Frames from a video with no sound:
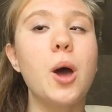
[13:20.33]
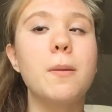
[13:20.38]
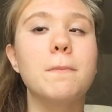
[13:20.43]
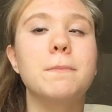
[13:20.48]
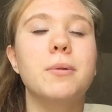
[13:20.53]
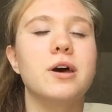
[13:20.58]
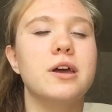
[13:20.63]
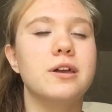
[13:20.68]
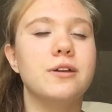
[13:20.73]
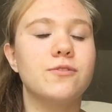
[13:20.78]

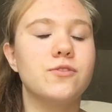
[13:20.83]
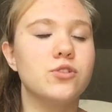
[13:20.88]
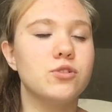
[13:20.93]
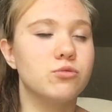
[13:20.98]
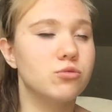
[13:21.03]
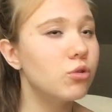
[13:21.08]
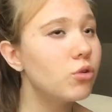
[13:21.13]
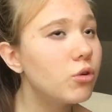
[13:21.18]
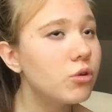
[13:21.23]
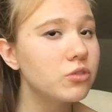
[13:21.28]
But if you
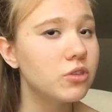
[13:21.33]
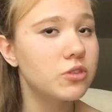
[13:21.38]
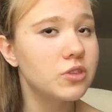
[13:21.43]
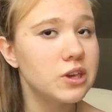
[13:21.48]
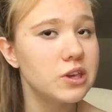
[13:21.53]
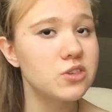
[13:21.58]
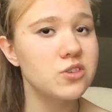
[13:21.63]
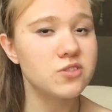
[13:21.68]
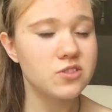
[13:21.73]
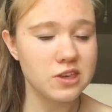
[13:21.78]
talk to
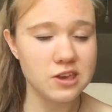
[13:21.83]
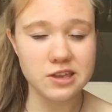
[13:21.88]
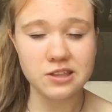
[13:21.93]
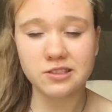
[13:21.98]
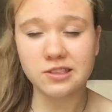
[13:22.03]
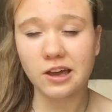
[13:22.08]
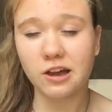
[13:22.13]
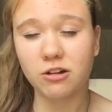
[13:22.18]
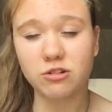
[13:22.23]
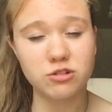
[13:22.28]
teachers, they can
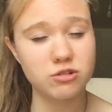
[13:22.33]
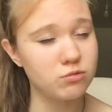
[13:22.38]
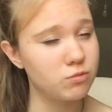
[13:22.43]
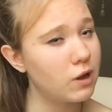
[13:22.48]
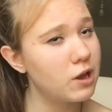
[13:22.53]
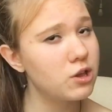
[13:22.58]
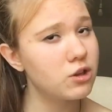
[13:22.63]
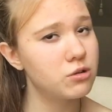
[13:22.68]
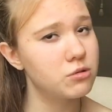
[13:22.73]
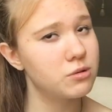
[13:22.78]
tell you
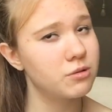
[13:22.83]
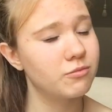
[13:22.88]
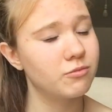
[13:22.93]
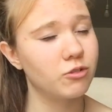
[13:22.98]
where you went